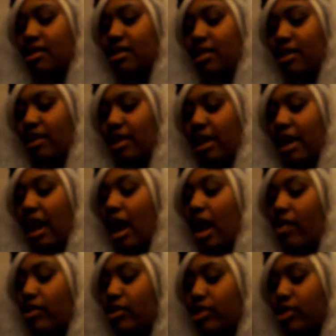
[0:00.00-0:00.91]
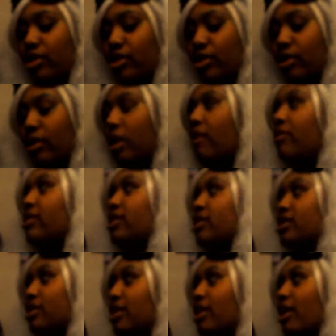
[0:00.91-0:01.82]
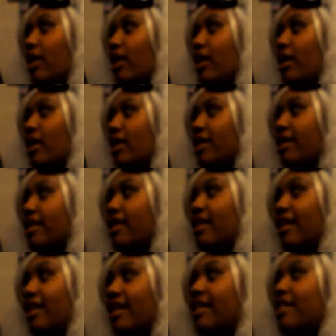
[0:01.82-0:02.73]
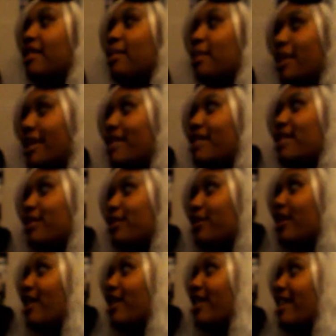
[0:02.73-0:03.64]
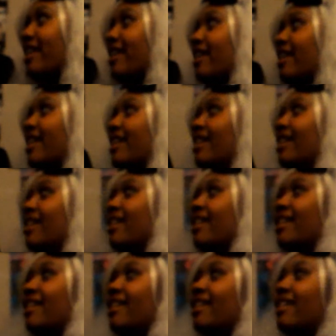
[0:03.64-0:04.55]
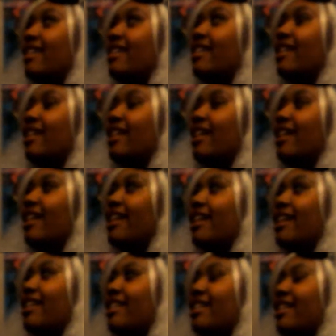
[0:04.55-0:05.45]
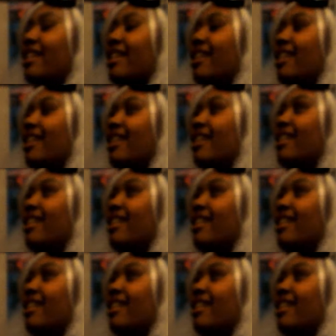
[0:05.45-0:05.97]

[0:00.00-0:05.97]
do you know? Harajuku Lovers, do you know? Gwen Stefani. Yeah.